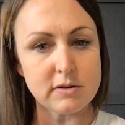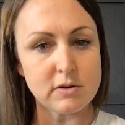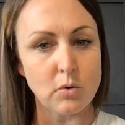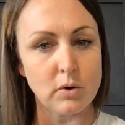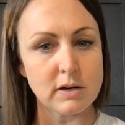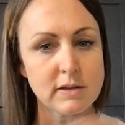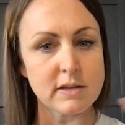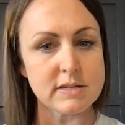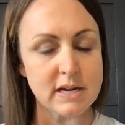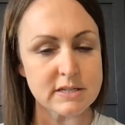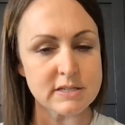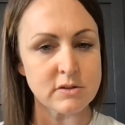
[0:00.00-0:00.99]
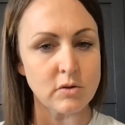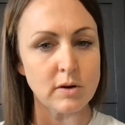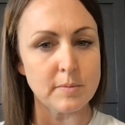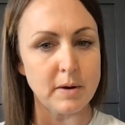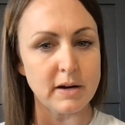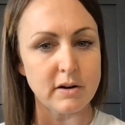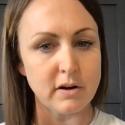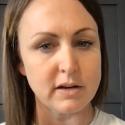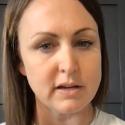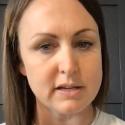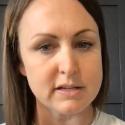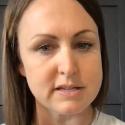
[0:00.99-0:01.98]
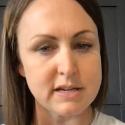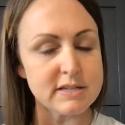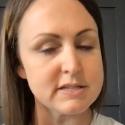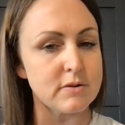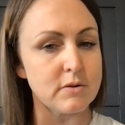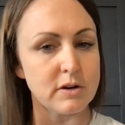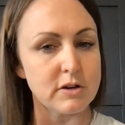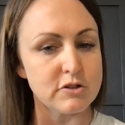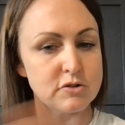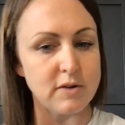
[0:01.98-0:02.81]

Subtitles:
or did the Texas Glory brand already exist, or did you